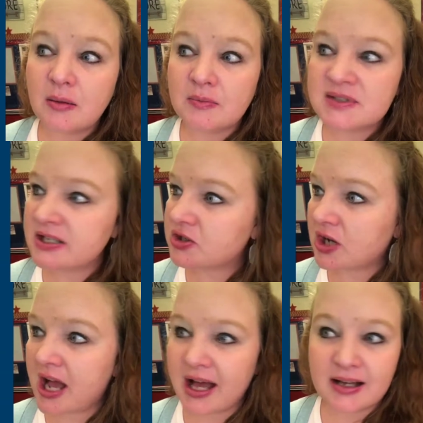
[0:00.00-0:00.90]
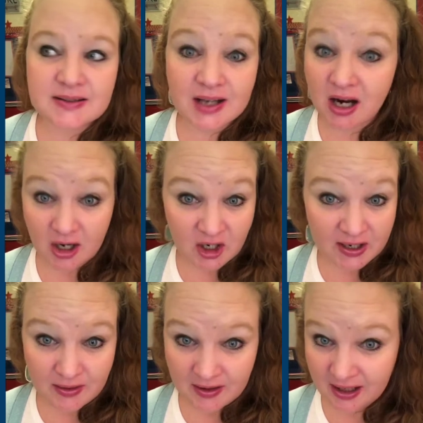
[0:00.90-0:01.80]
Teacher hacks are a
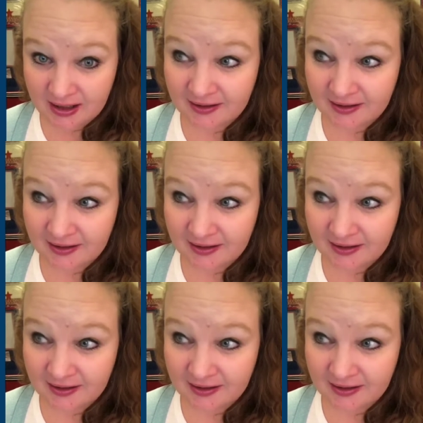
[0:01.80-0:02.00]
great thing,